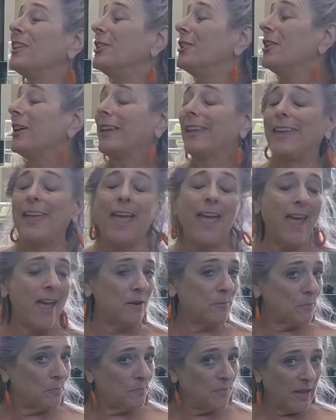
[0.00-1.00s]
You
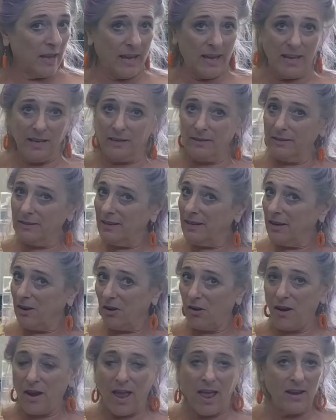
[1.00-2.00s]
can't eat in
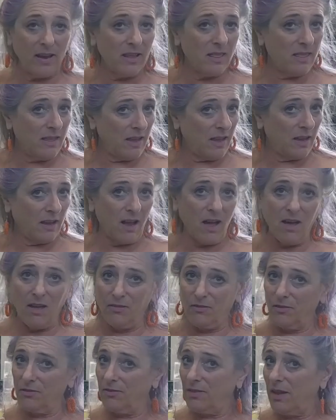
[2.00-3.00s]
here anything
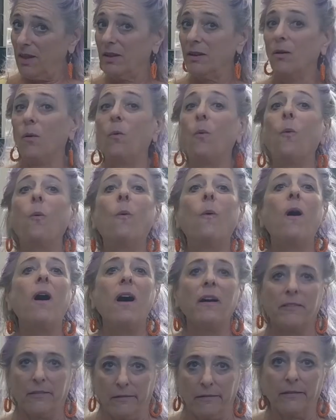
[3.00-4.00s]
other than
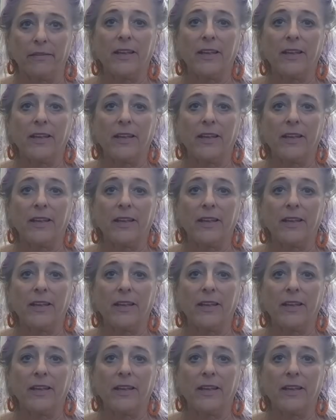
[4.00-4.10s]
water.